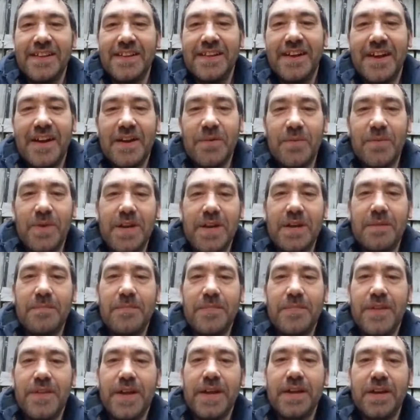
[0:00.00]
Hey, William.
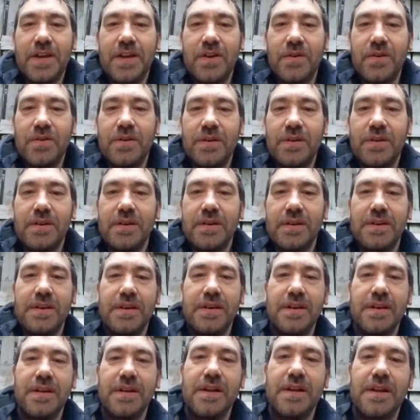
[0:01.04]
Thank you.
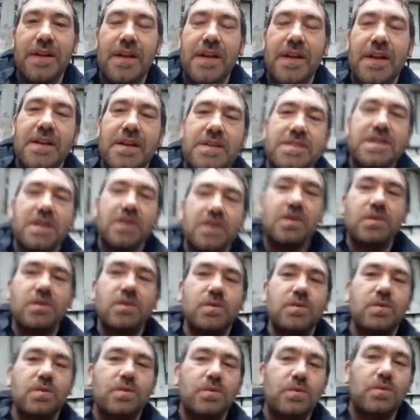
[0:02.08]

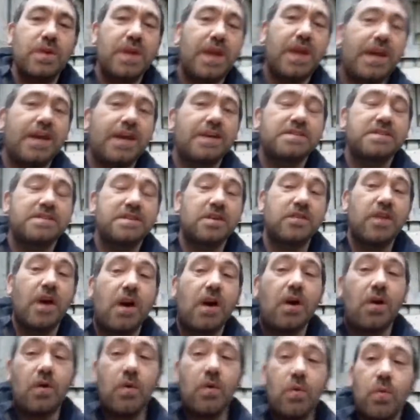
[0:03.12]
So yeah, so
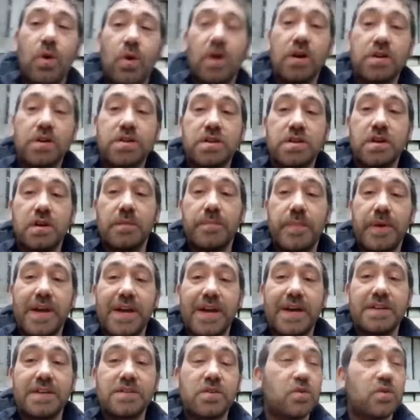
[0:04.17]
the whole workshop
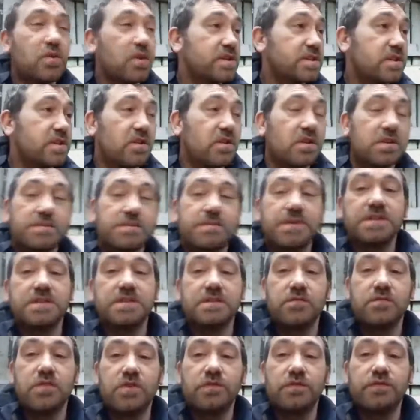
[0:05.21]
had, all it's cost
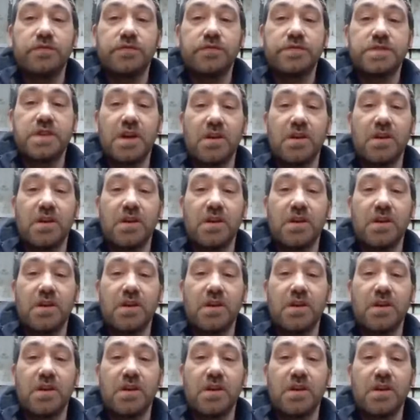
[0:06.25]
me is the roof.